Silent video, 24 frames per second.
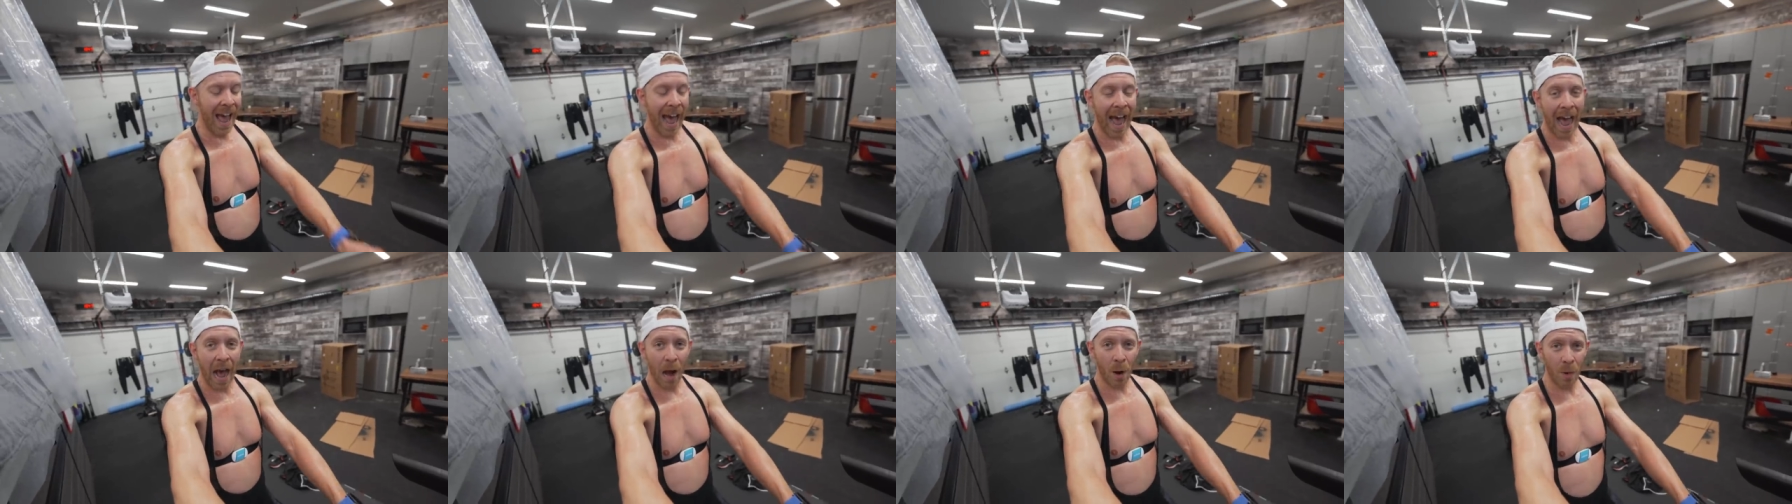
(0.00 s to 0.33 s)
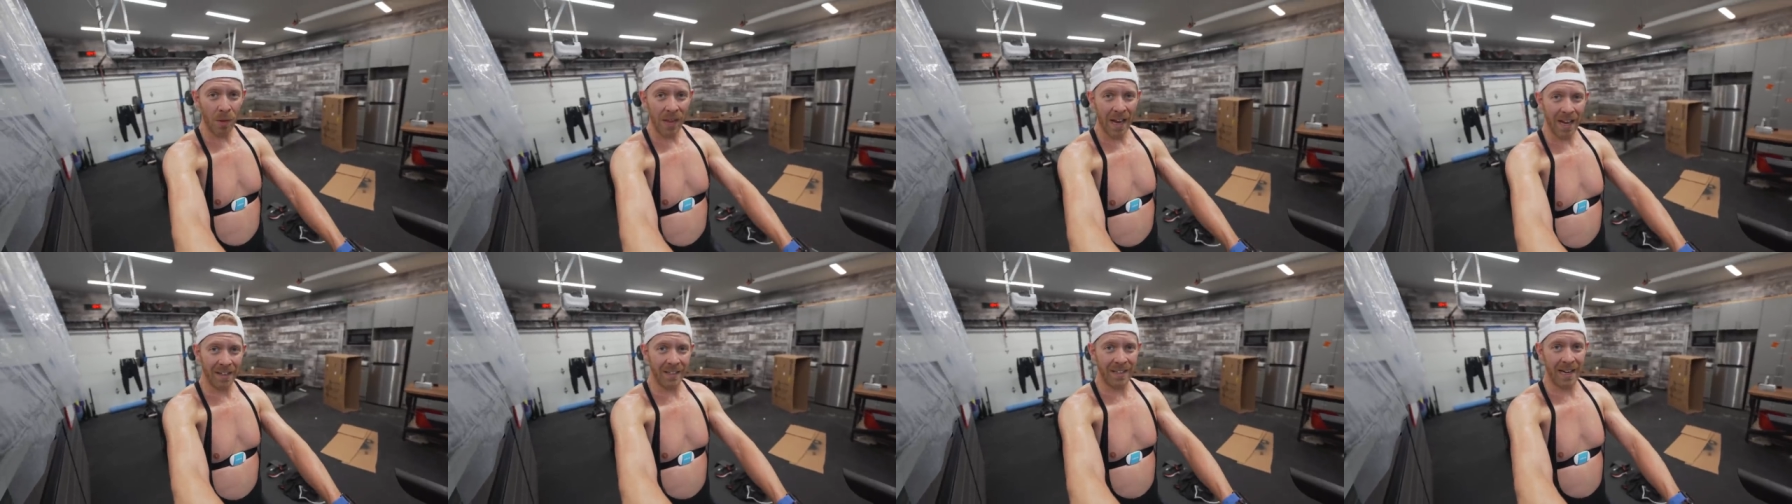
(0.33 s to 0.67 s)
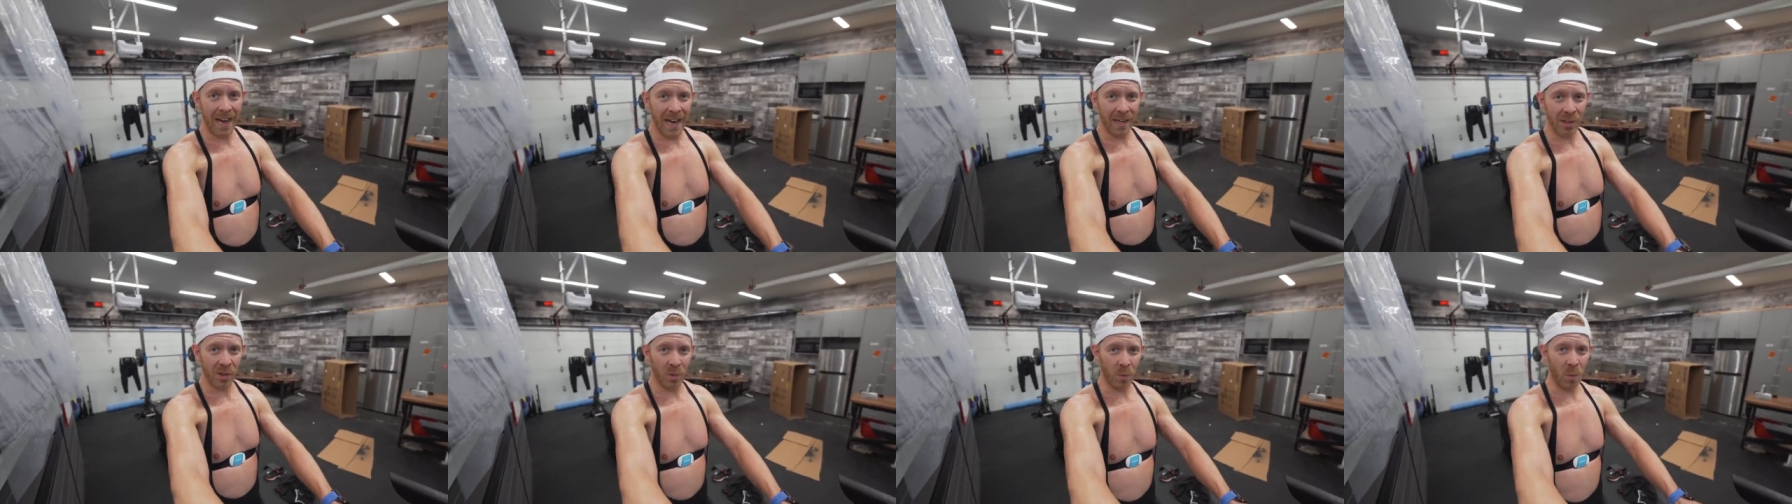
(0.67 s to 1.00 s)
how that
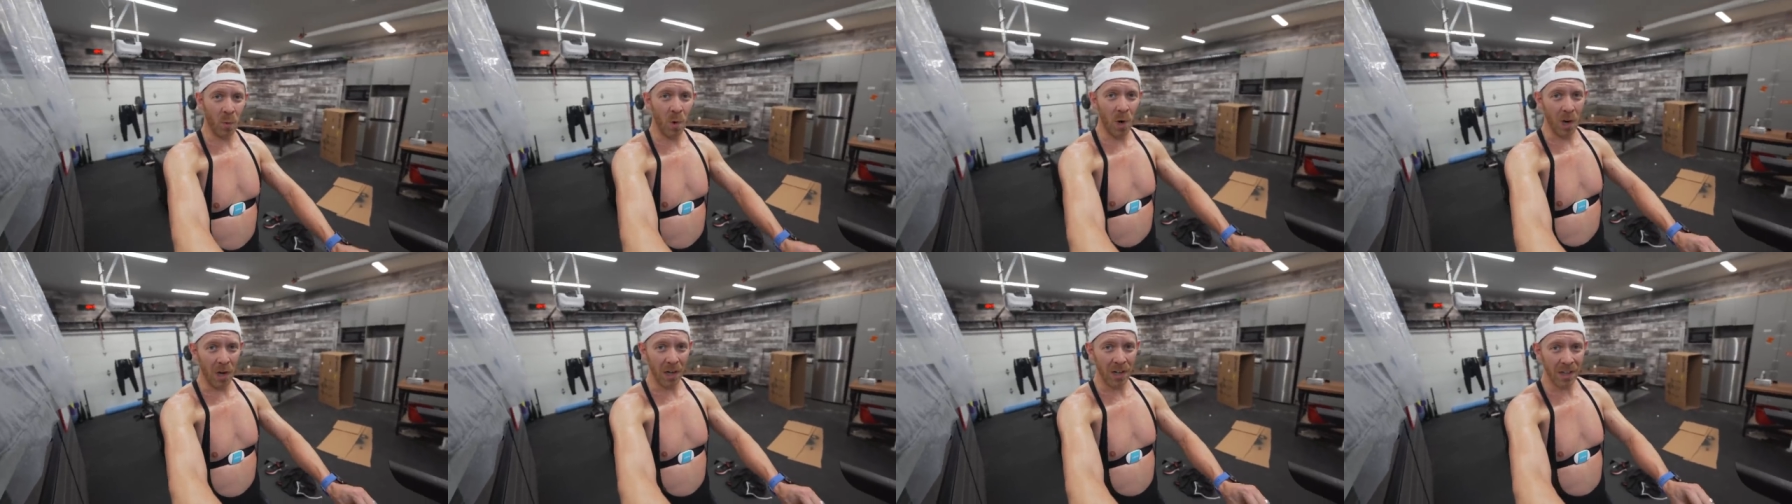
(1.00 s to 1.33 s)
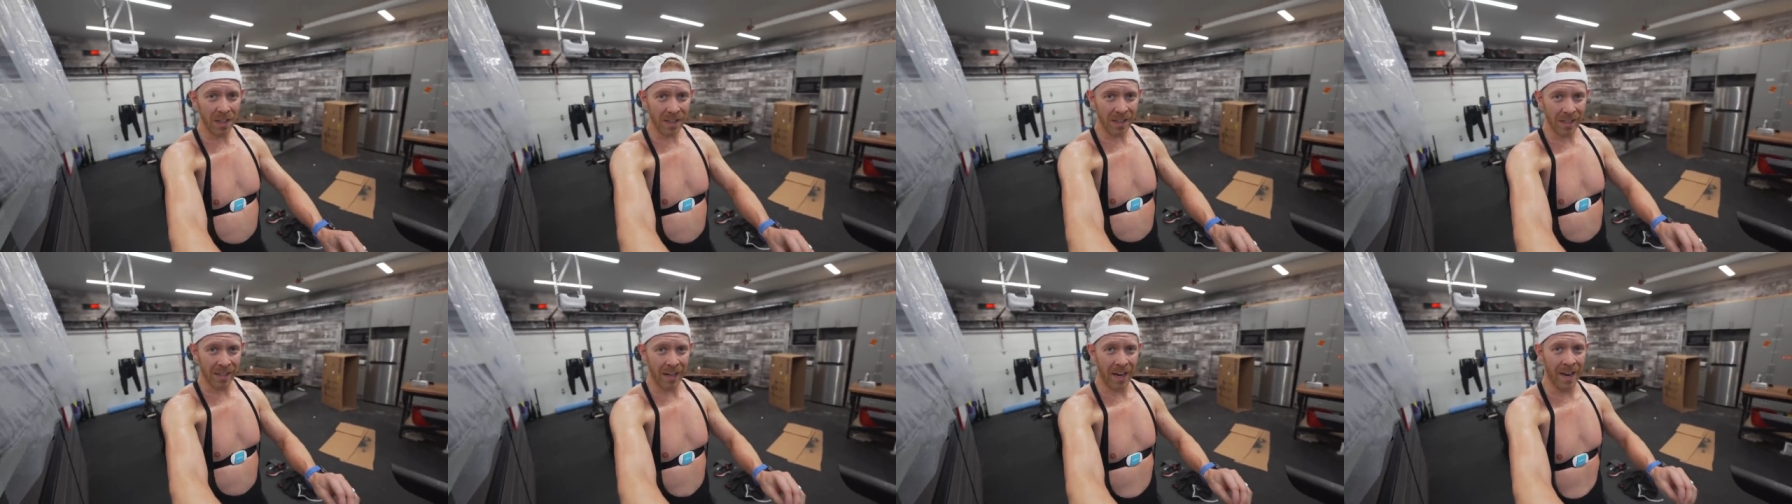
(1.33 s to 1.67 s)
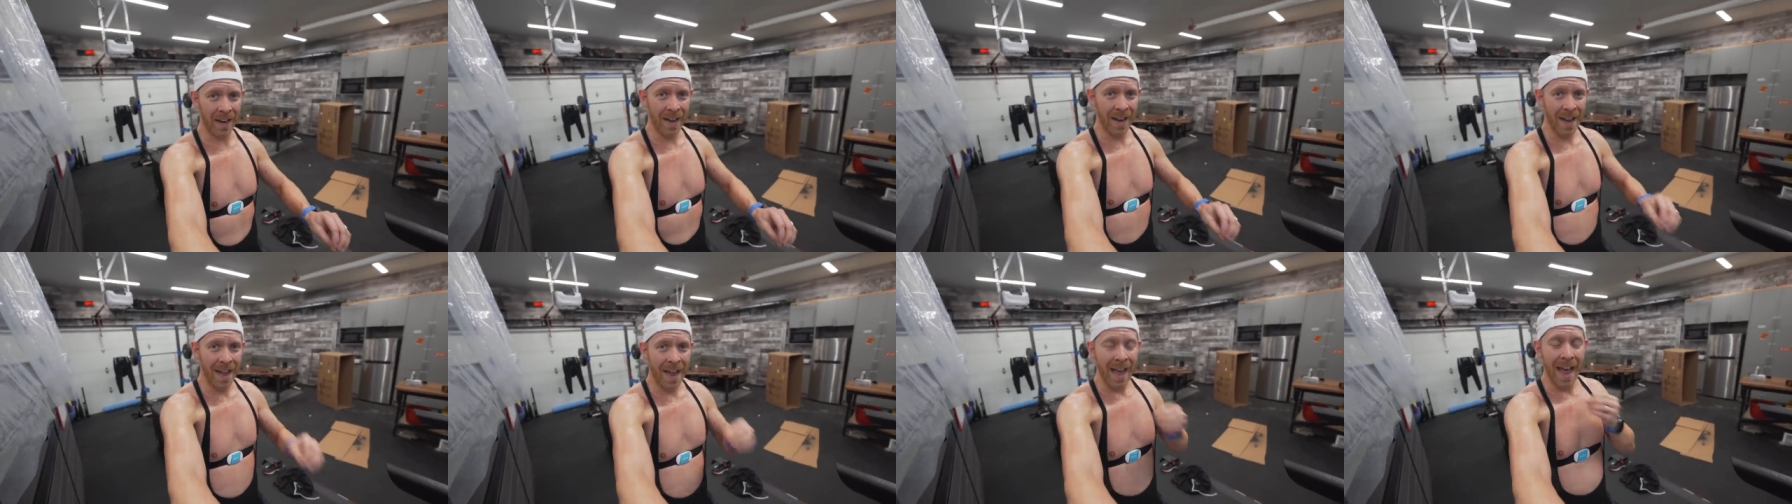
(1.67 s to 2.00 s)
test works,
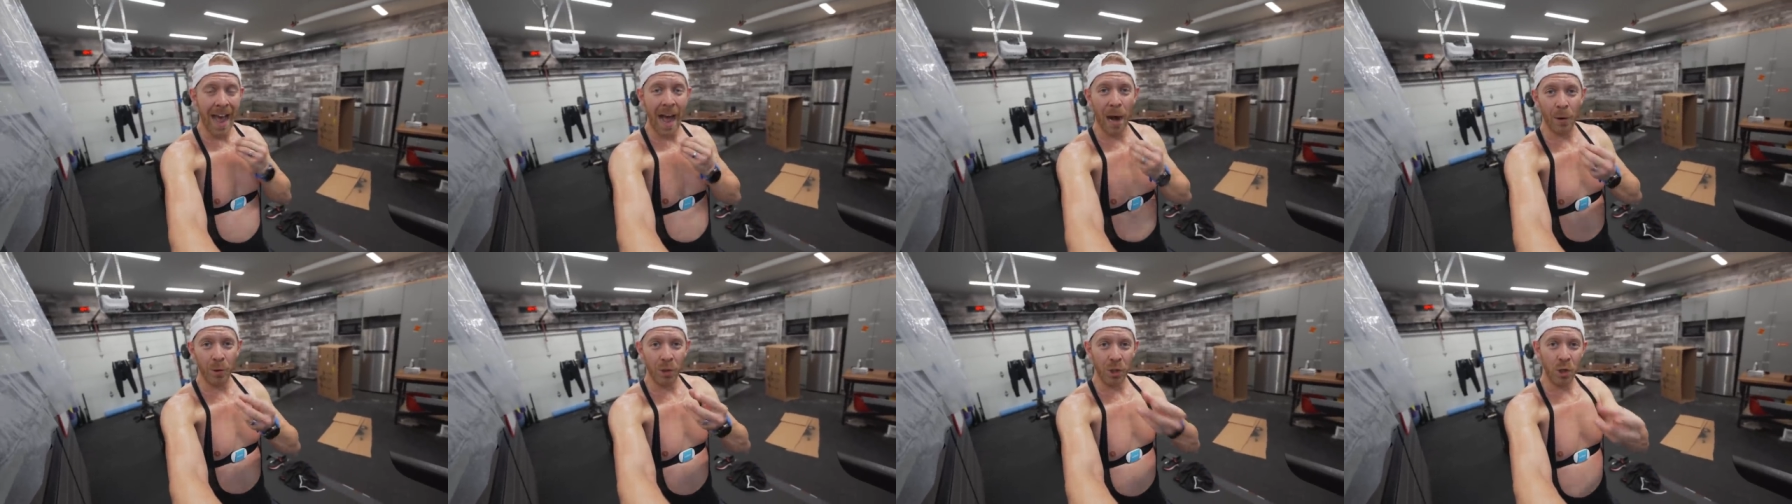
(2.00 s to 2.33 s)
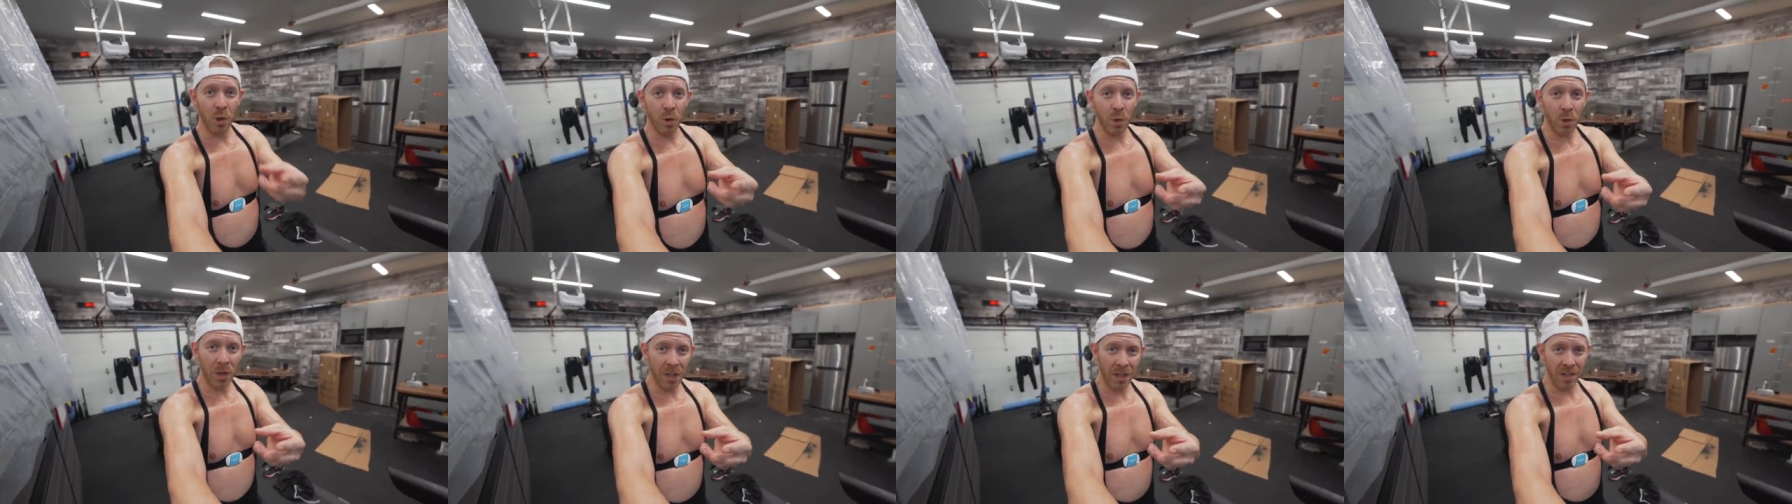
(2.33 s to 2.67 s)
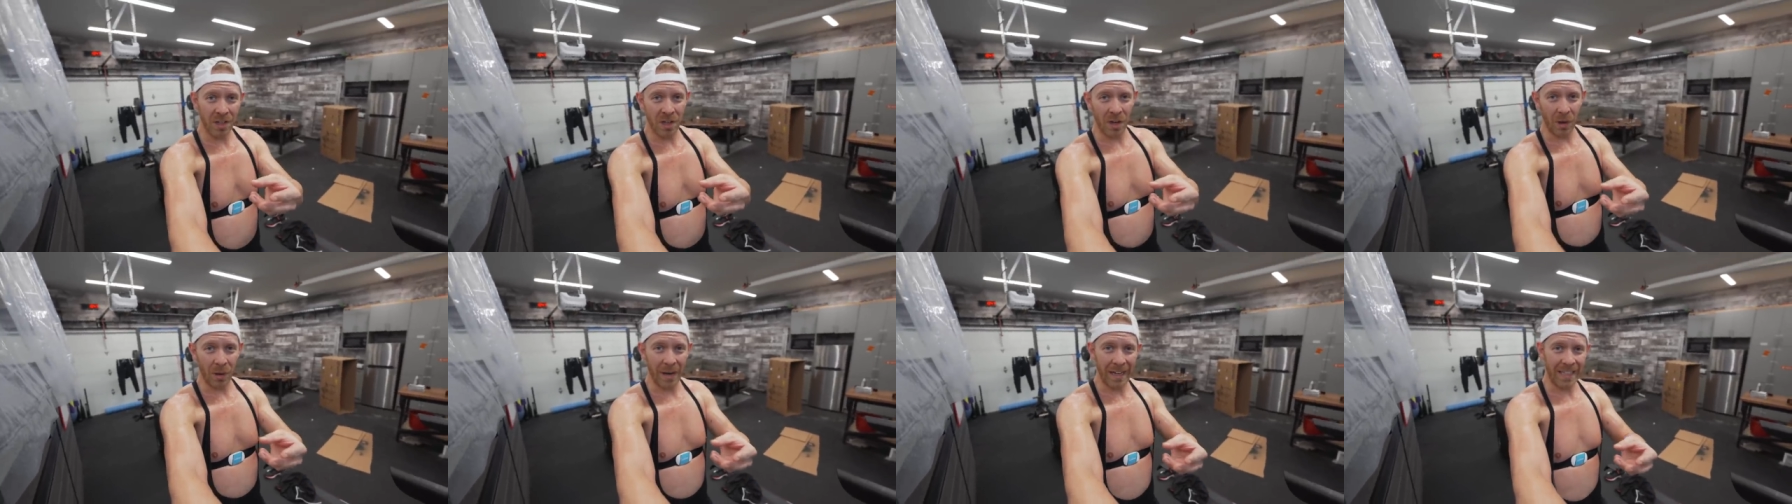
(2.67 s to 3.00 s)
how you
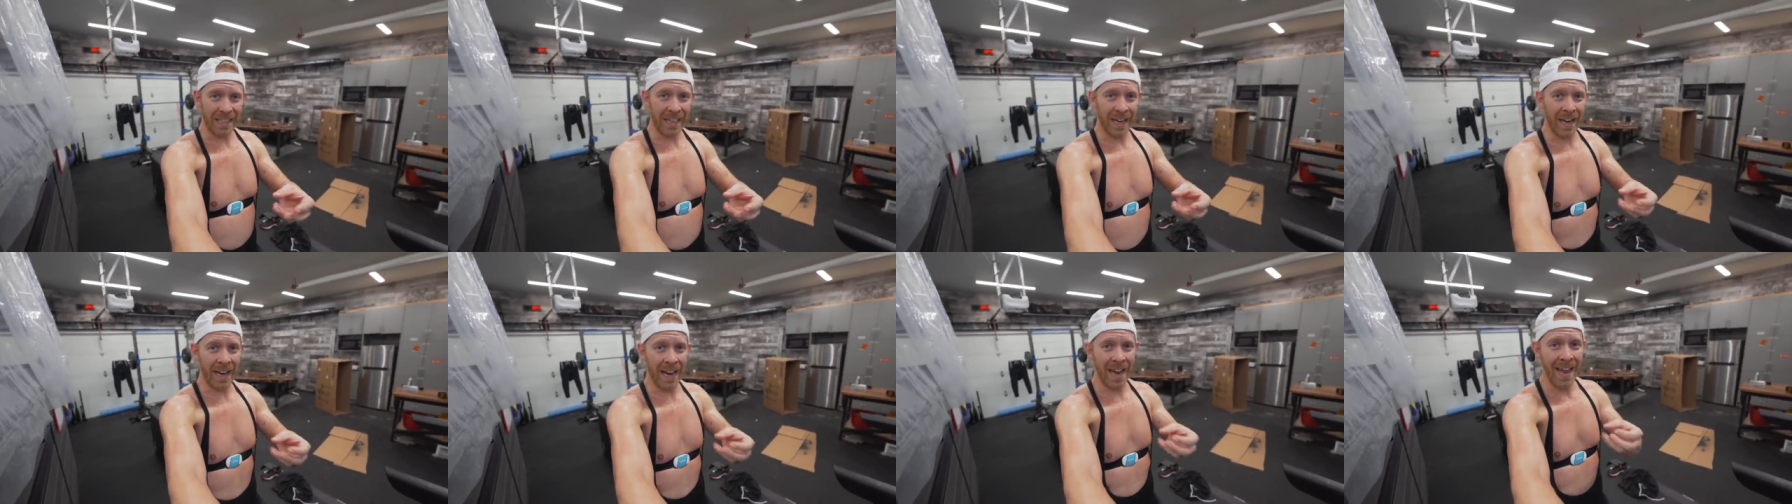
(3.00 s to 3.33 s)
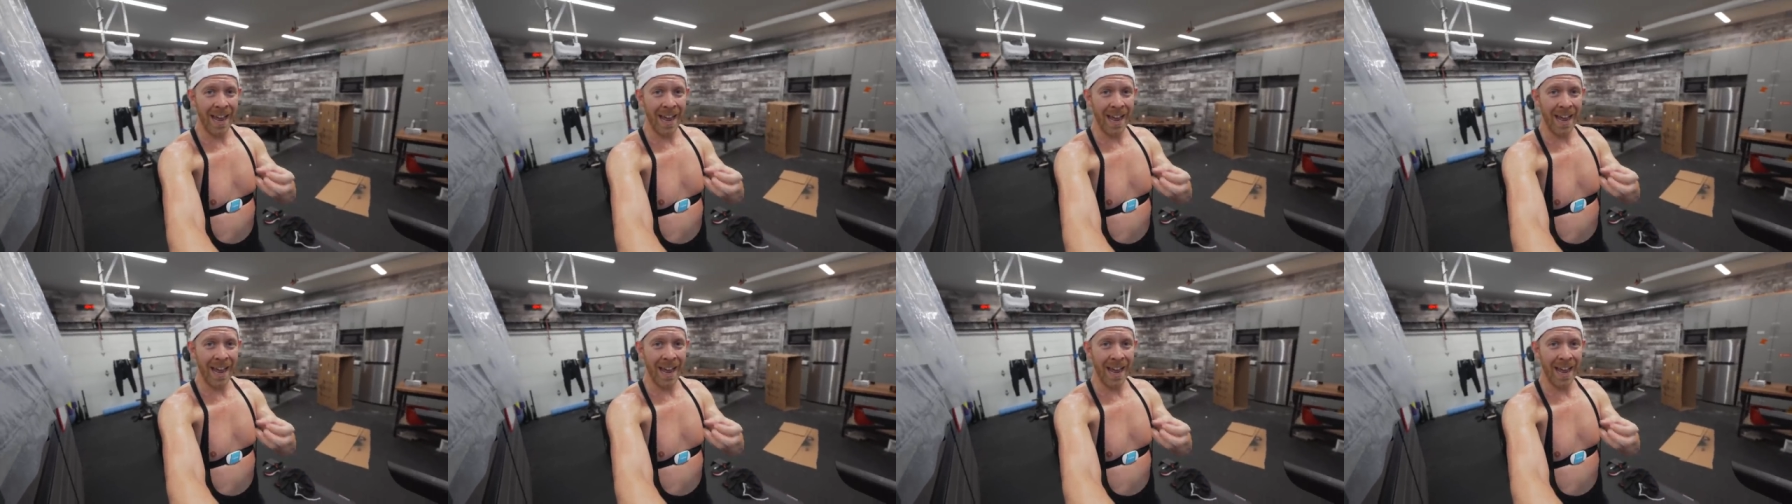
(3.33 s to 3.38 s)
can do it,